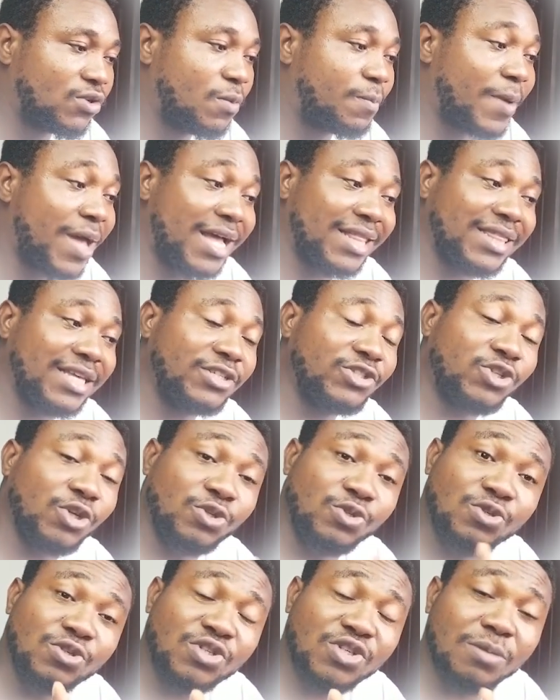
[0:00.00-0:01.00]
pay
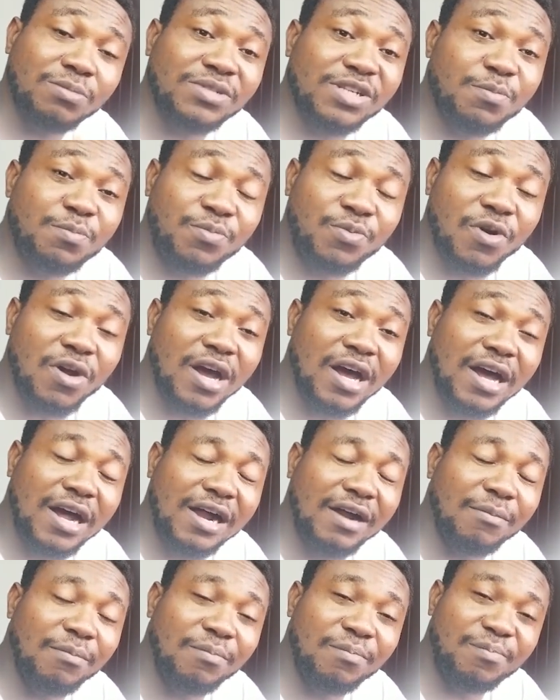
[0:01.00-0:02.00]
attention. Use something
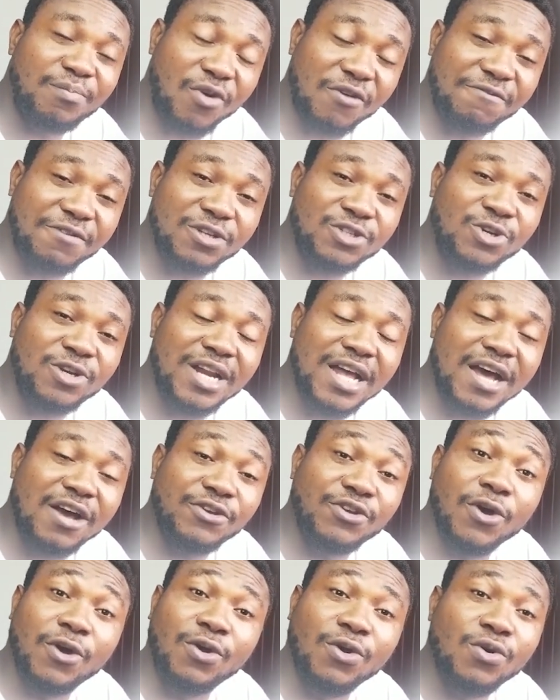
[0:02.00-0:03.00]
professional,
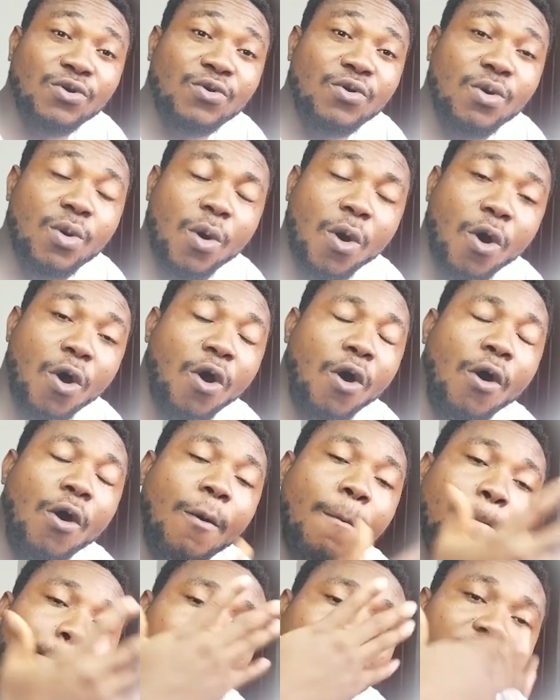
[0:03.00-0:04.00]
your logo
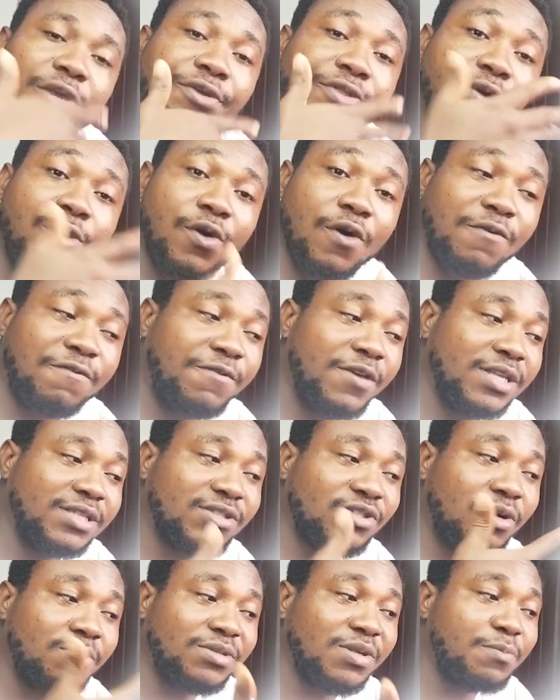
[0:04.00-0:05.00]
or your
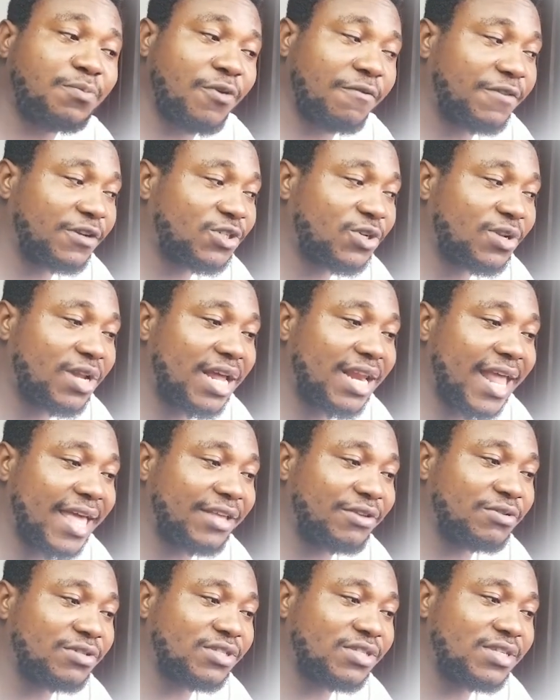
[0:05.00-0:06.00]
face, something professional
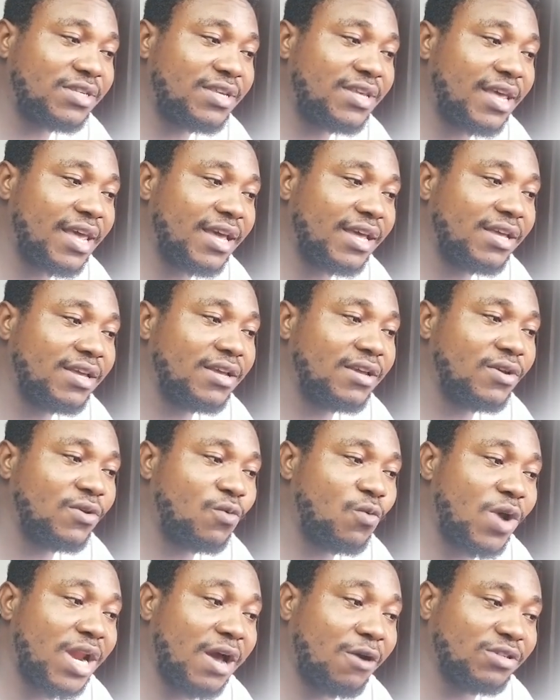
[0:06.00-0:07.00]
like you see here
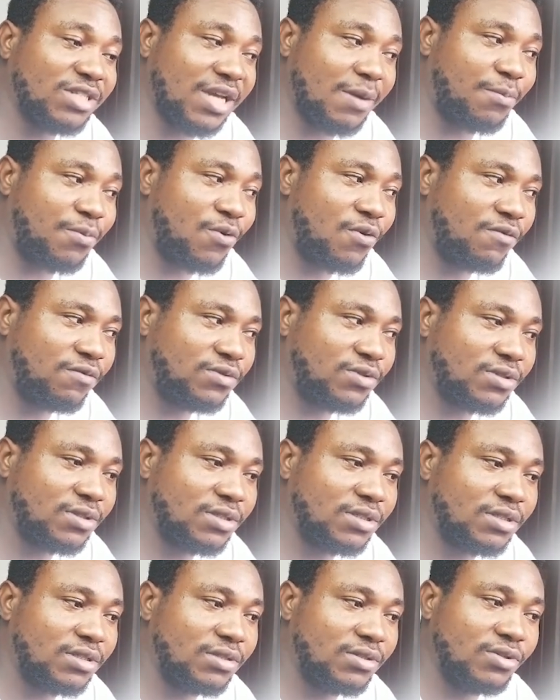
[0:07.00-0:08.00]
when I was approved.
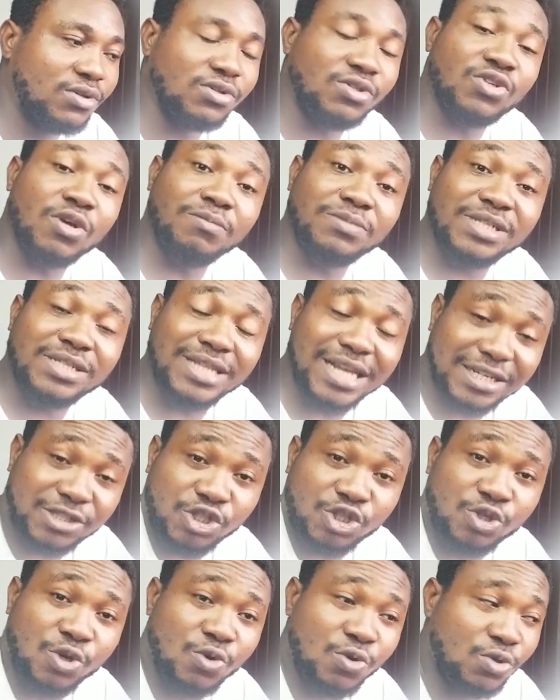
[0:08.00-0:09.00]
Something that
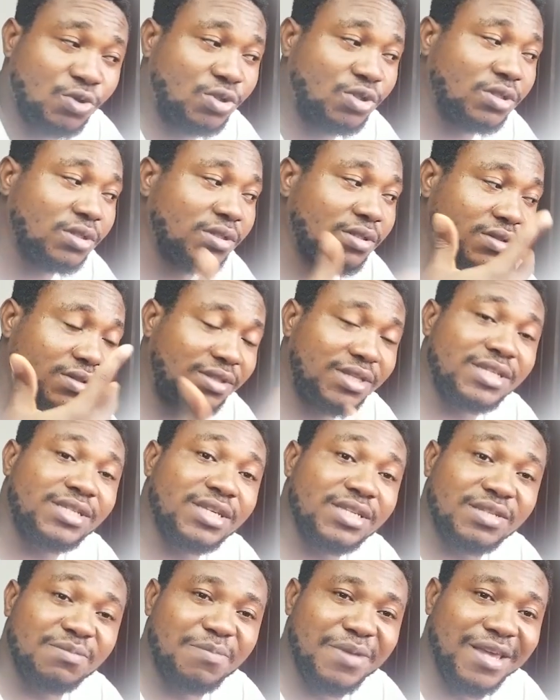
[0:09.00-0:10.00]
shows this
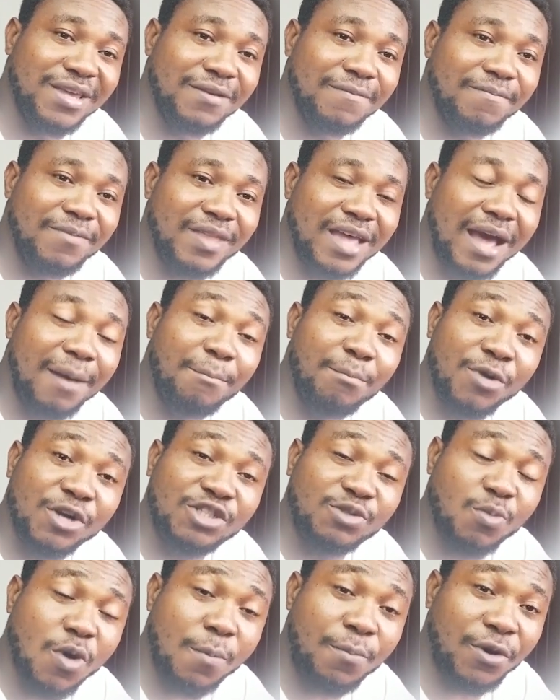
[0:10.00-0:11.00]
is me. I'm
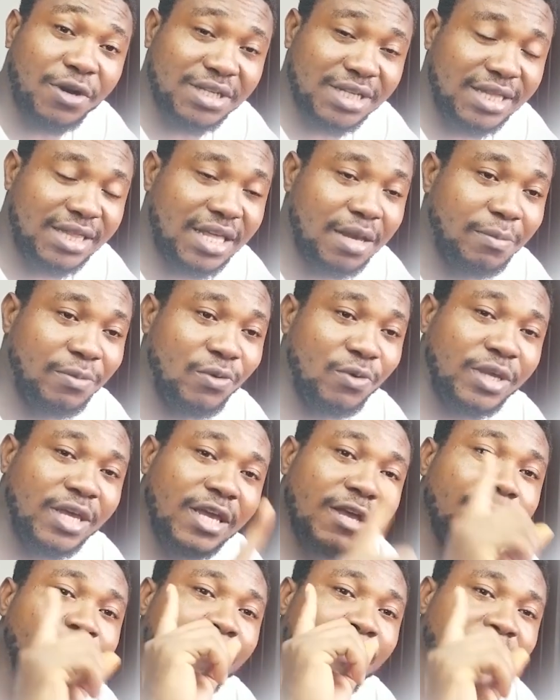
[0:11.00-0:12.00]
much more presentable.
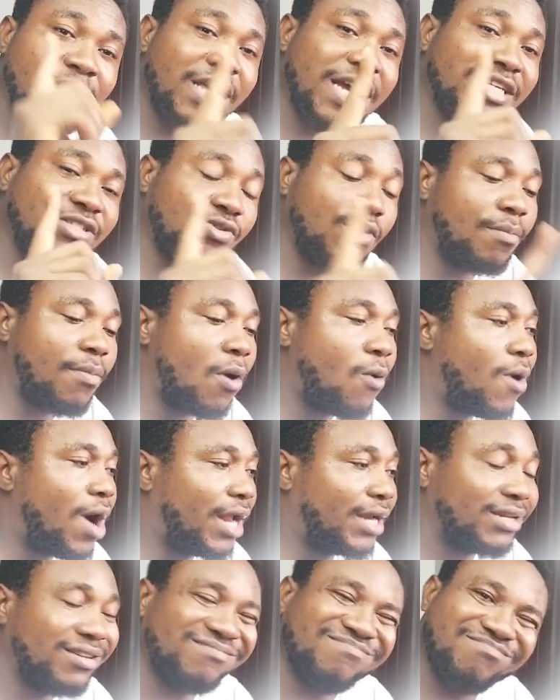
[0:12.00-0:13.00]
Okay, that's number
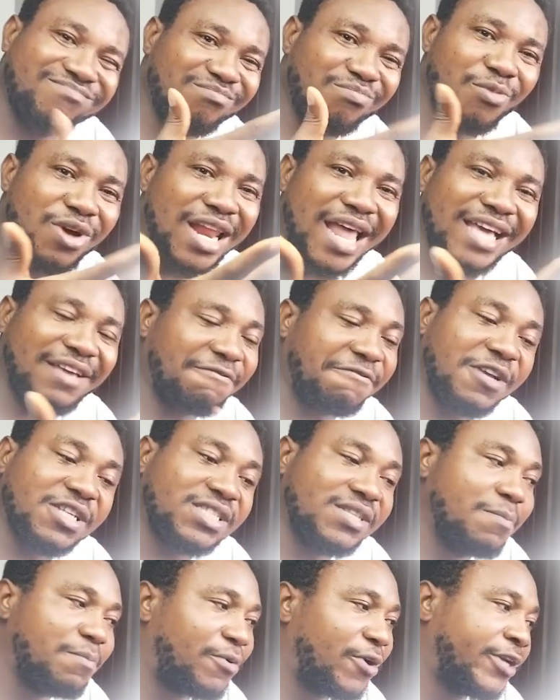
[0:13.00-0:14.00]
one. More like
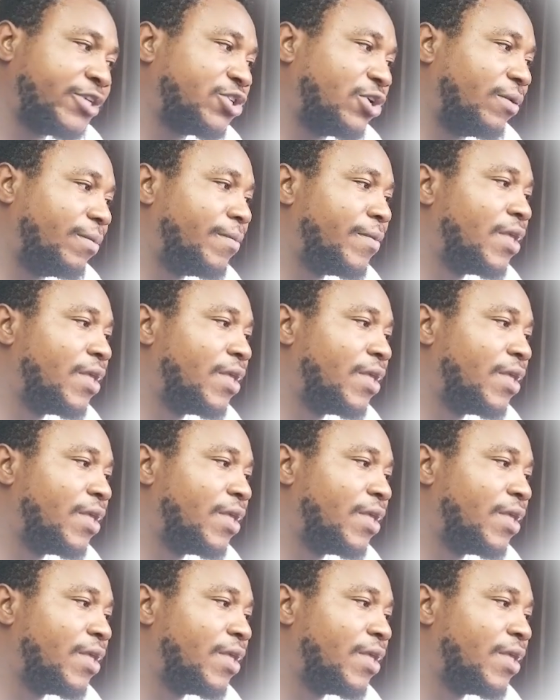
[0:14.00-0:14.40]
first impression.